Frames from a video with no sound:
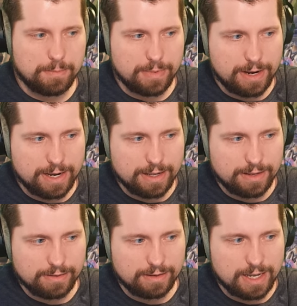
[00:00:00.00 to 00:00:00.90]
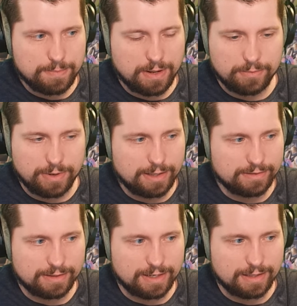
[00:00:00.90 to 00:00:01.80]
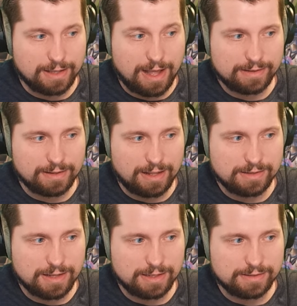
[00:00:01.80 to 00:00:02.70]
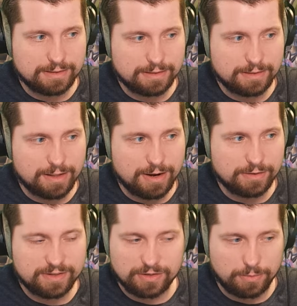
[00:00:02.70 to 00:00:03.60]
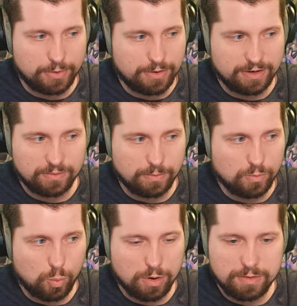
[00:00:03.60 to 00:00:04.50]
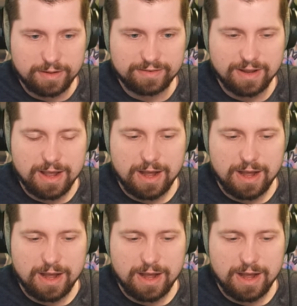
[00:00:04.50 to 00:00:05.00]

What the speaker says: and keep on. Well, there's lots and lots and lots there. Still, immunity is worthless.